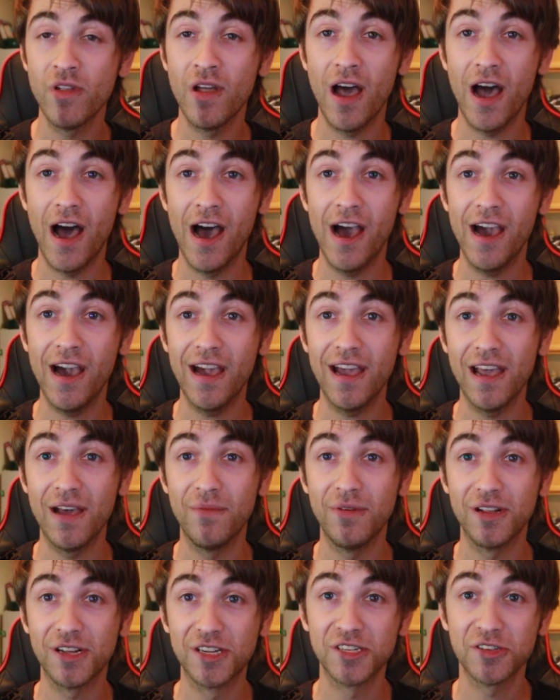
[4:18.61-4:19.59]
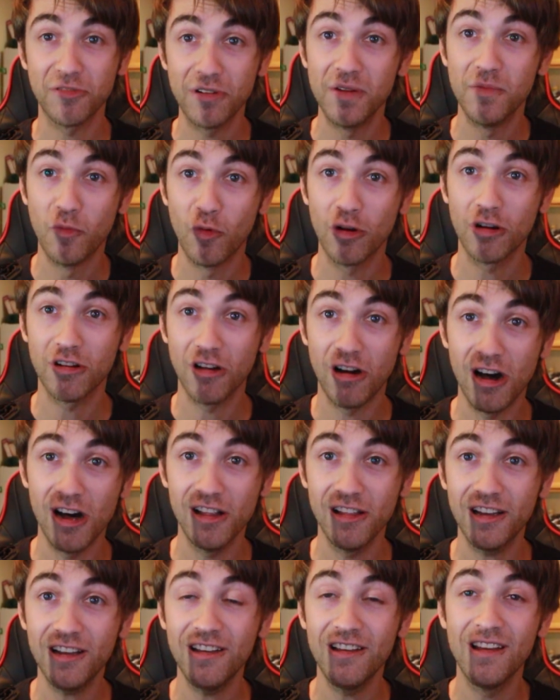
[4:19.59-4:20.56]
I am an extreme
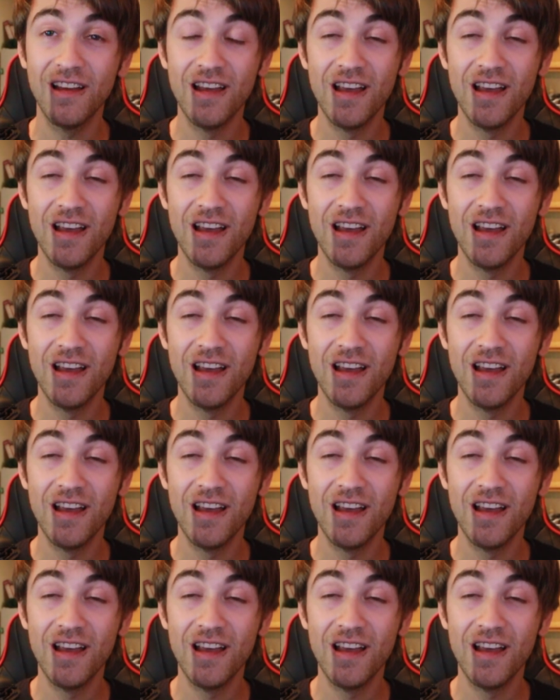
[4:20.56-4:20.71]
workaholic.